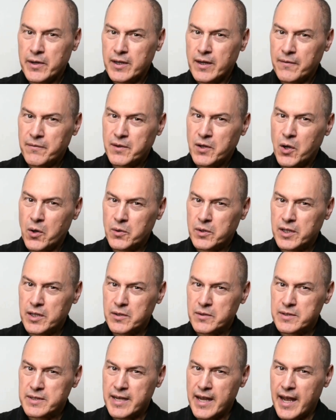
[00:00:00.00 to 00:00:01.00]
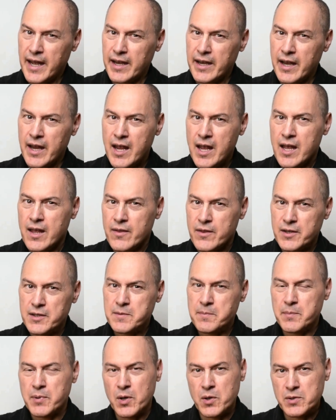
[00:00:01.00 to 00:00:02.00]
enough CoQ10, this
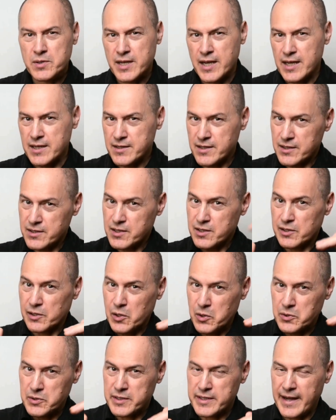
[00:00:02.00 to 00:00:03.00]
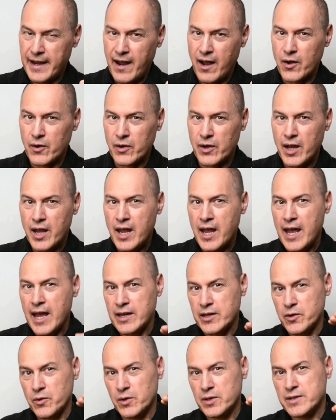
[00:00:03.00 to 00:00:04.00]
process slows down,
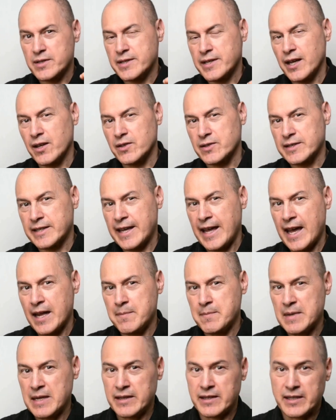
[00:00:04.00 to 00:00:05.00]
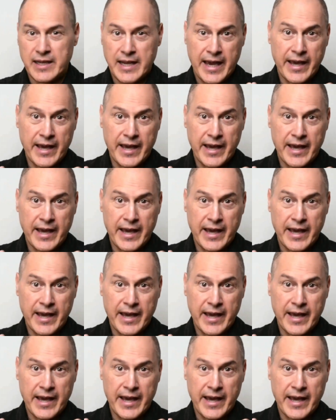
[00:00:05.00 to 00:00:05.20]
and your cells can't meet the